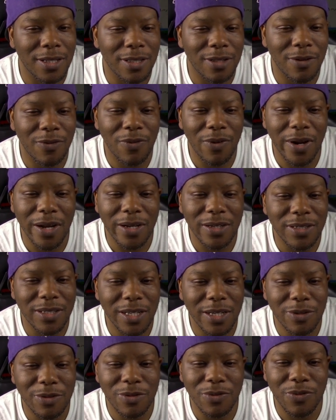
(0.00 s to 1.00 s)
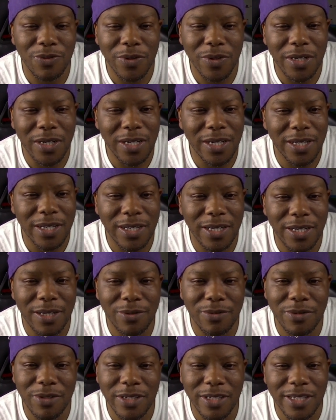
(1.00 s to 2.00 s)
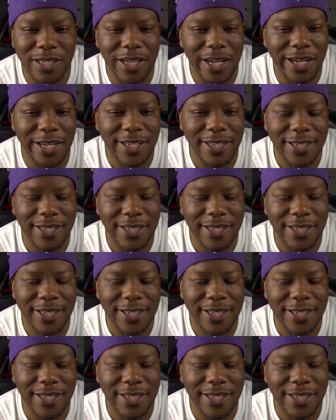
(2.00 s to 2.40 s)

the routes they was running, it was just like